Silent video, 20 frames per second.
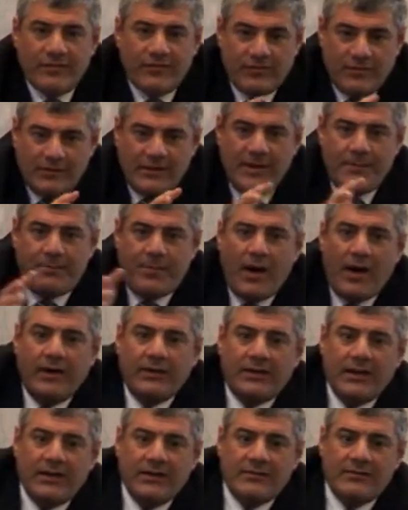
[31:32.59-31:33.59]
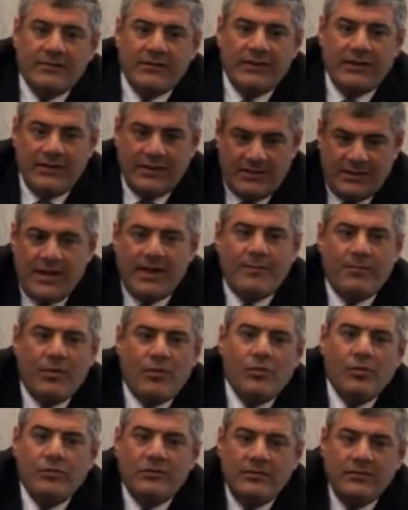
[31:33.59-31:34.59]
So they park it in a
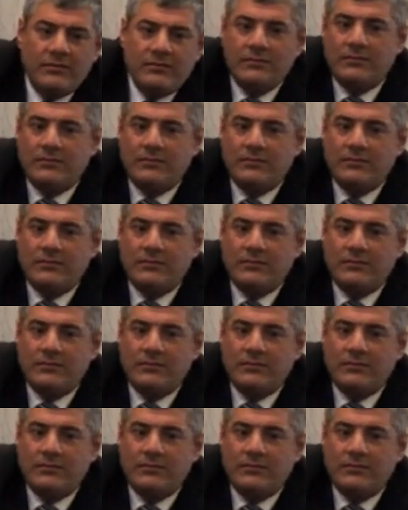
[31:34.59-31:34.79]
neighborhood.